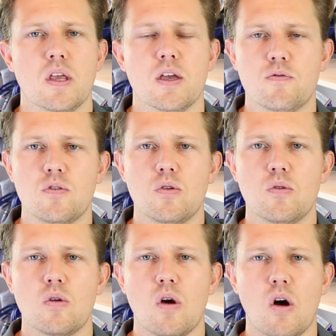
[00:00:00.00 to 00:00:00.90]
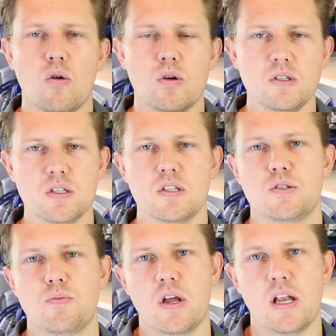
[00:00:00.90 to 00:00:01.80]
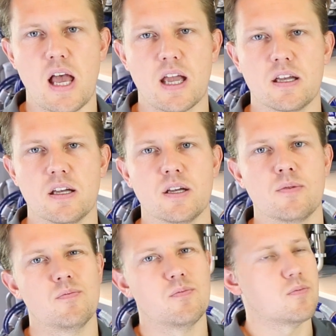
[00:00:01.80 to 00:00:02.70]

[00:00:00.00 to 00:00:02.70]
if you are wanting to spray lacquer,